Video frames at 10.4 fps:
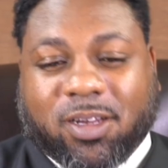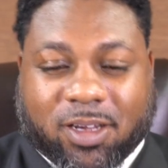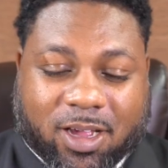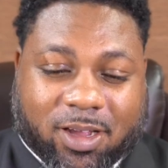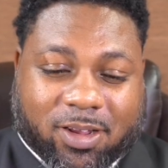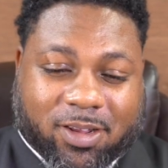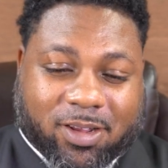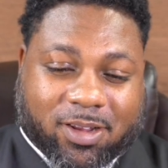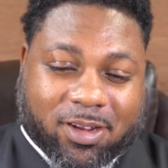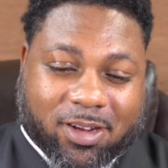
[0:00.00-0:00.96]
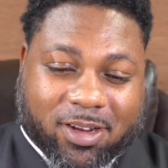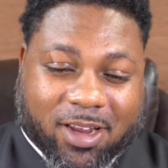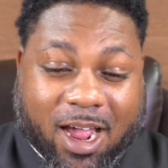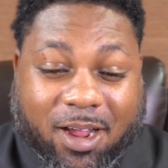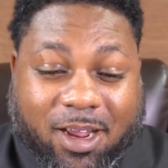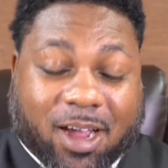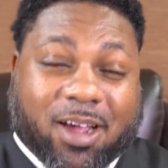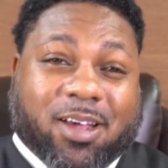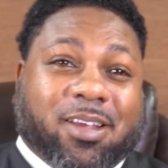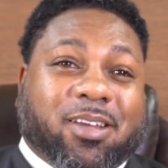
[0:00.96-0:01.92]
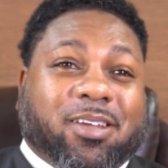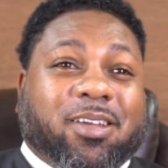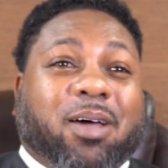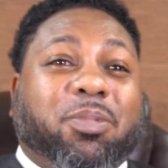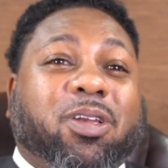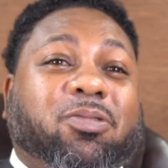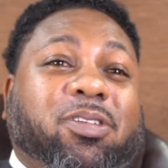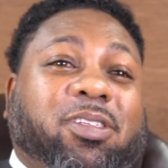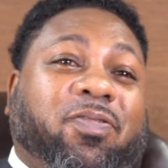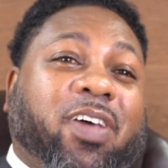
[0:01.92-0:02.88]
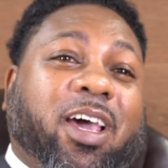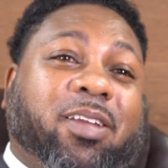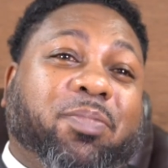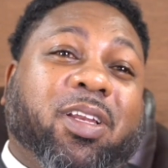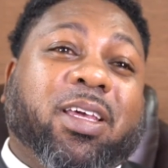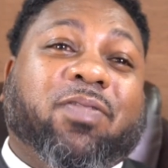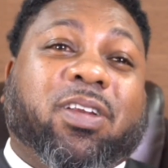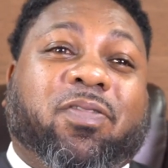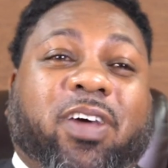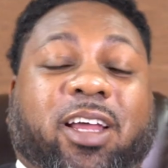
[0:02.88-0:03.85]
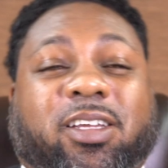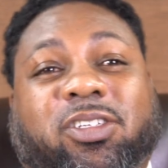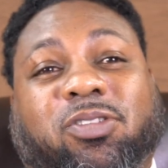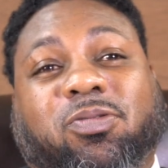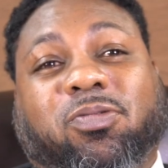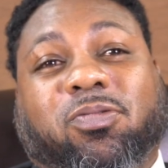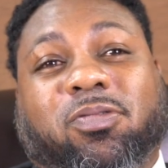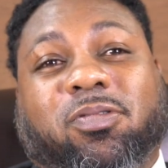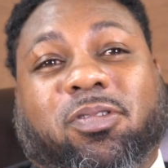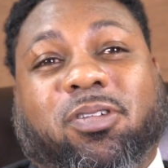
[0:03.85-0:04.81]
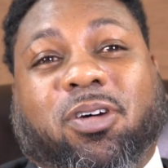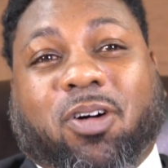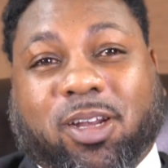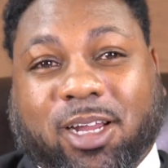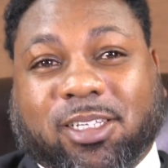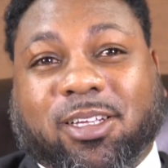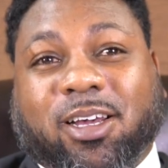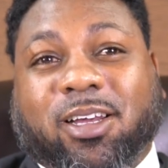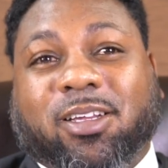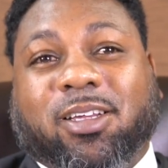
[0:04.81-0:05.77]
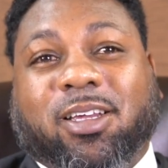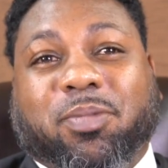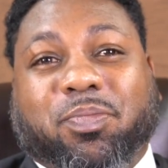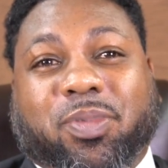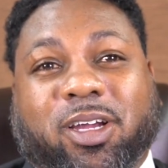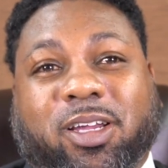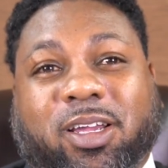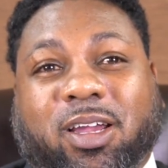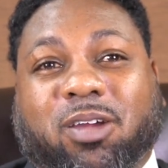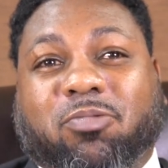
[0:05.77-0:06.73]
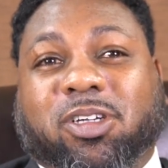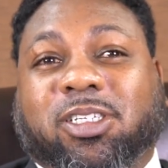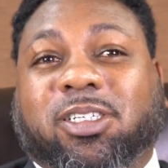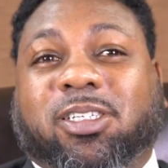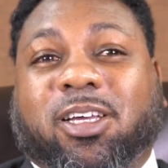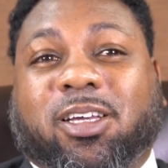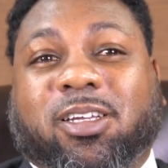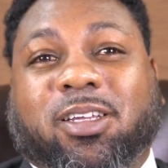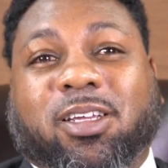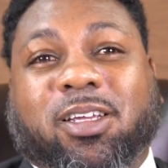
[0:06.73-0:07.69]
Now, I'm alluding to believing in the fact that you are a nice guy, but hearing what she's saying,